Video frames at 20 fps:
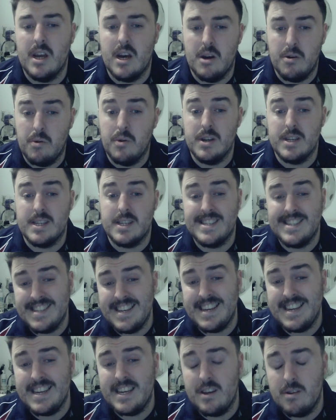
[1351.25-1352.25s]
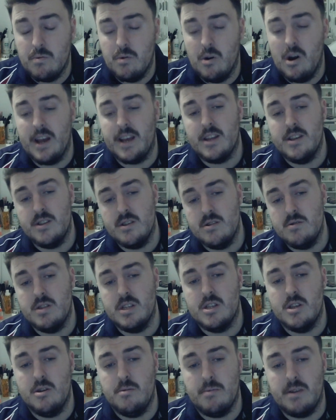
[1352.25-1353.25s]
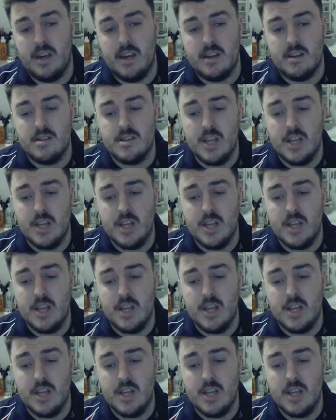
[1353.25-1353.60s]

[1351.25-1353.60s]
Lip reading: I want to see what I can do with the Tomb Kings.